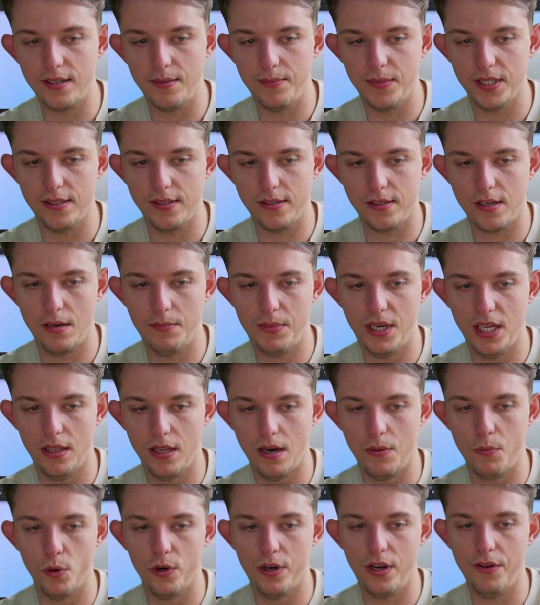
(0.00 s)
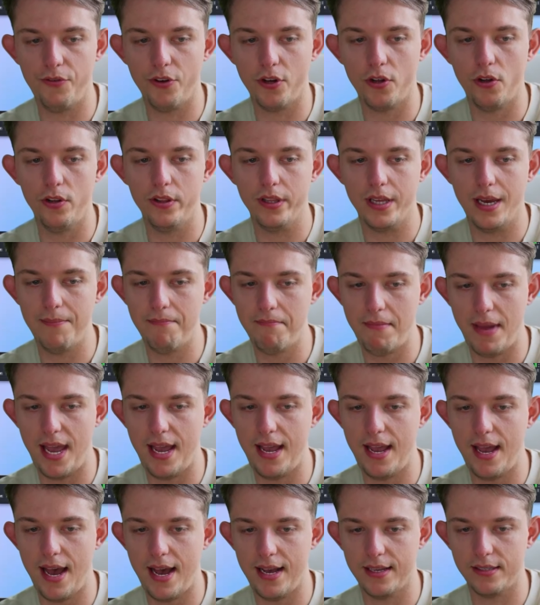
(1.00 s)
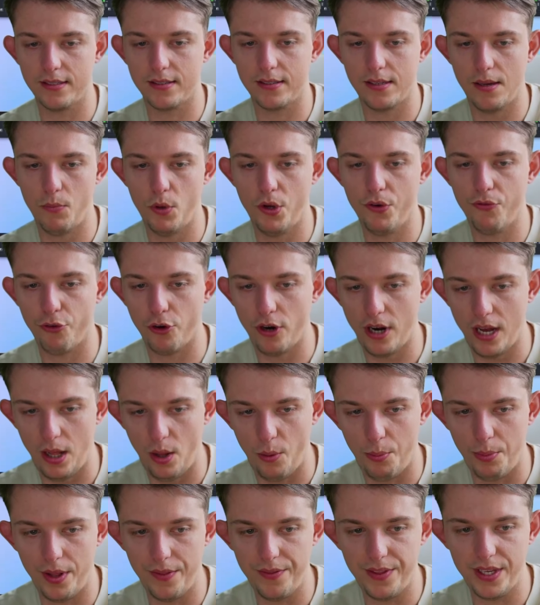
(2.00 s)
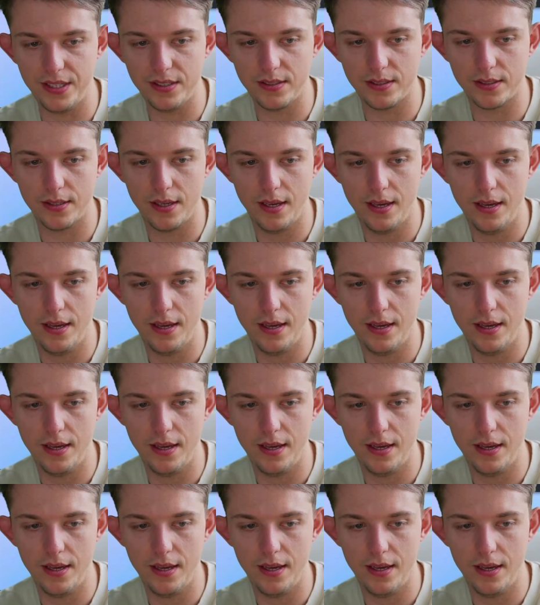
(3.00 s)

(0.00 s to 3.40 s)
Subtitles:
This is going to be a lot more difficult, and I may ask someone for help on this